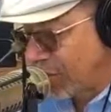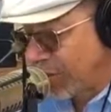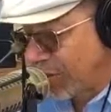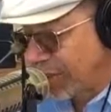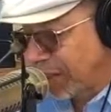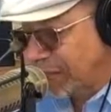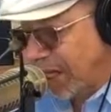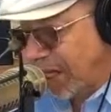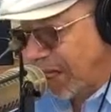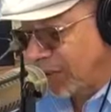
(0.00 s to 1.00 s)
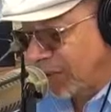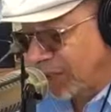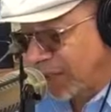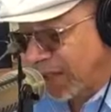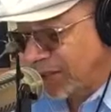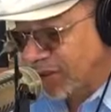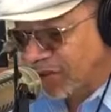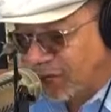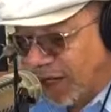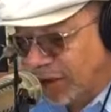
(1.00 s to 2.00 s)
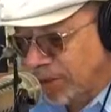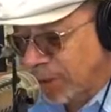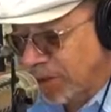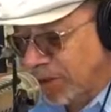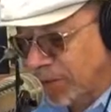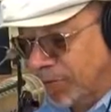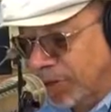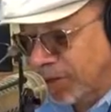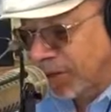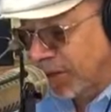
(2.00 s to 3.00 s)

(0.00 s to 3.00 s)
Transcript: Oregon man with connection to white supremacist prison